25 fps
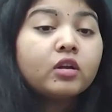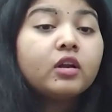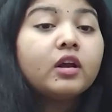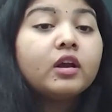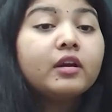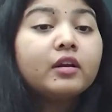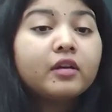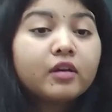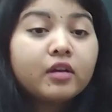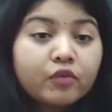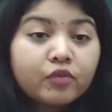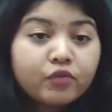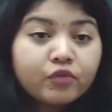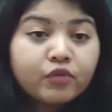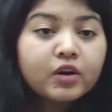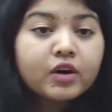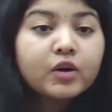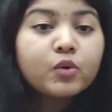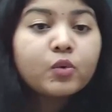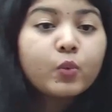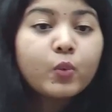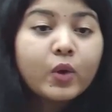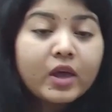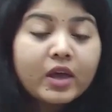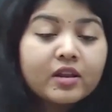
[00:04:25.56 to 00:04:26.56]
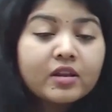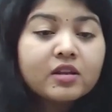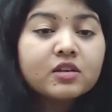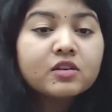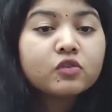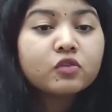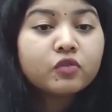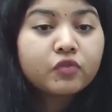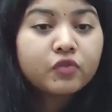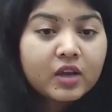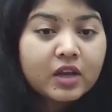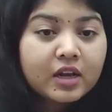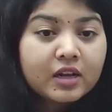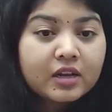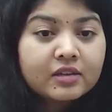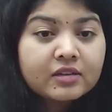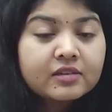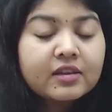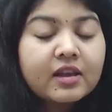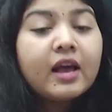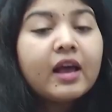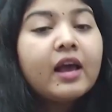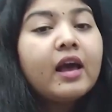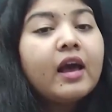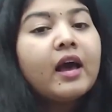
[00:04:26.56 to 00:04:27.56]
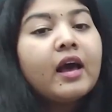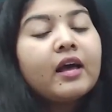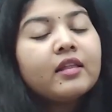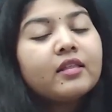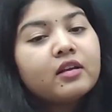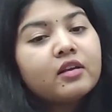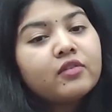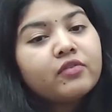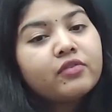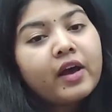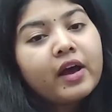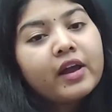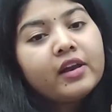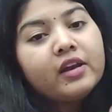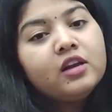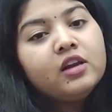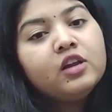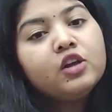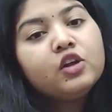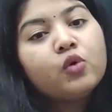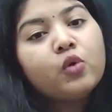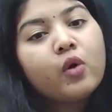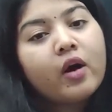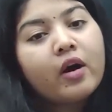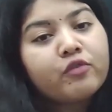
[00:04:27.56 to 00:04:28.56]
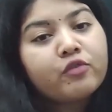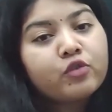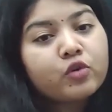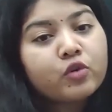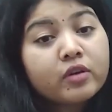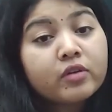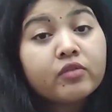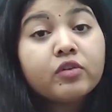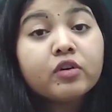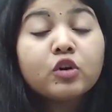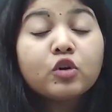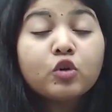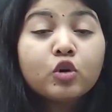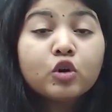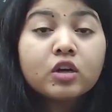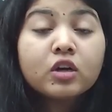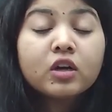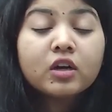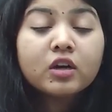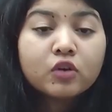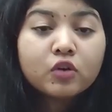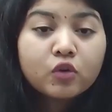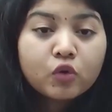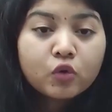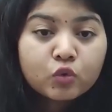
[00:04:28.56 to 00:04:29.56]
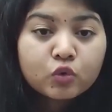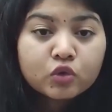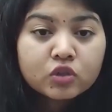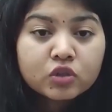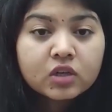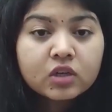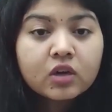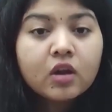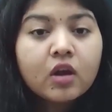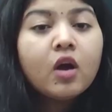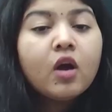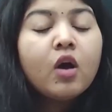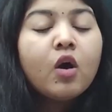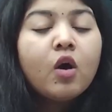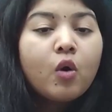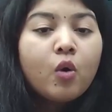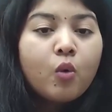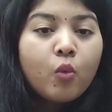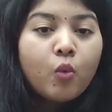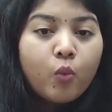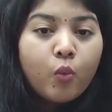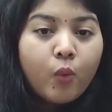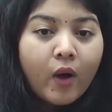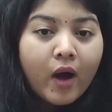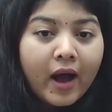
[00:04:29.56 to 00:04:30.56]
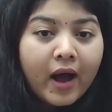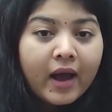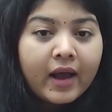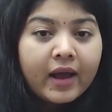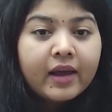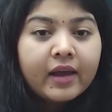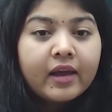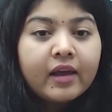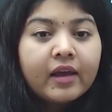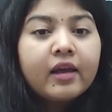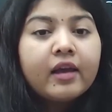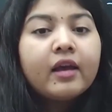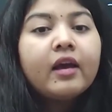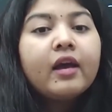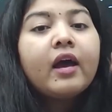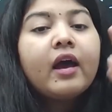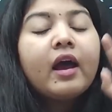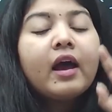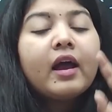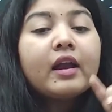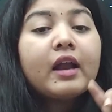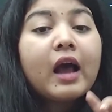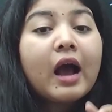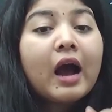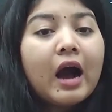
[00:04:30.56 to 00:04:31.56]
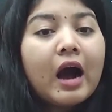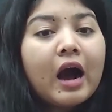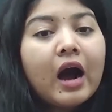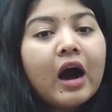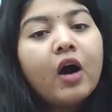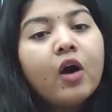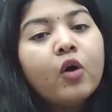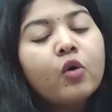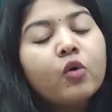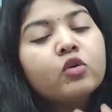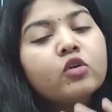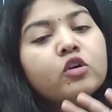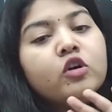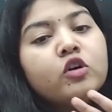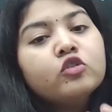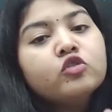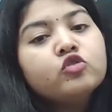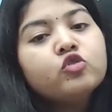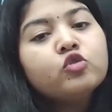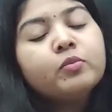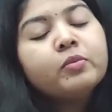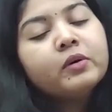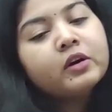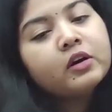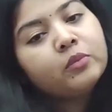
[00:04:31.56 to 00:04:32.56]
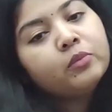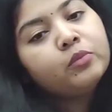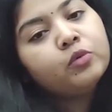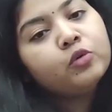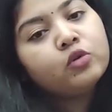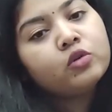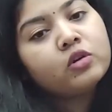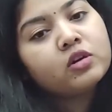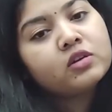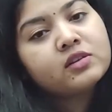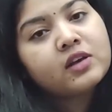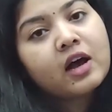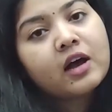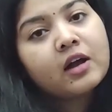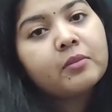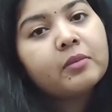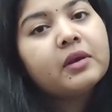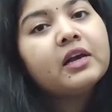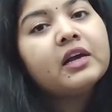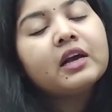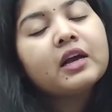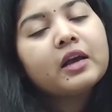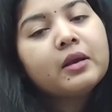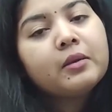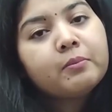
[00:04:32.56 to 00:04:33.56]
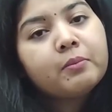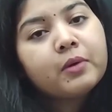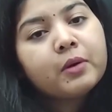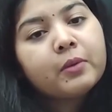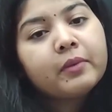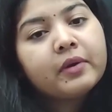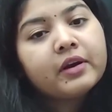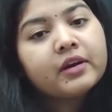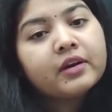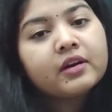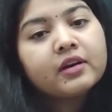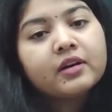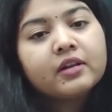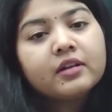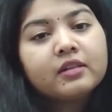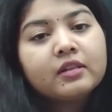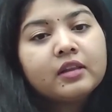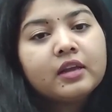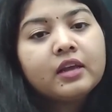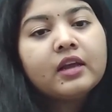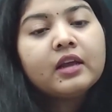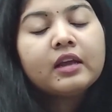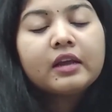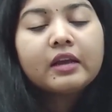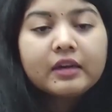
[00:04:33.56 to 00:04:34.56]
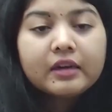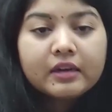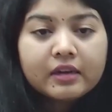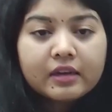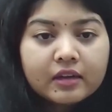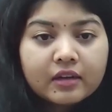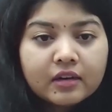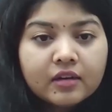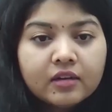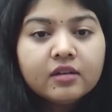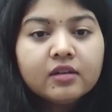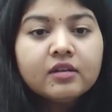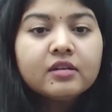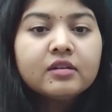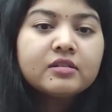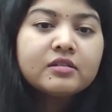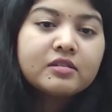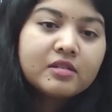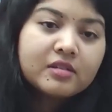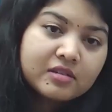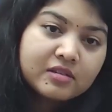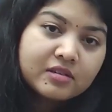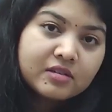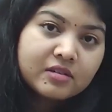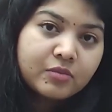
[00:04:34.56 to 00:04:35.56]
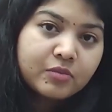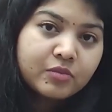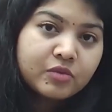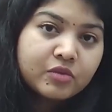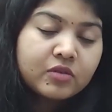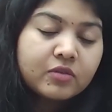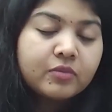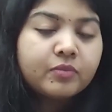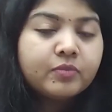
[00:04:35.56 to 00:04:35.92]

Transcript: in different various fields, and then finally you have to give a good conclusion why and how supercomputers are being implemented in the Indian systems.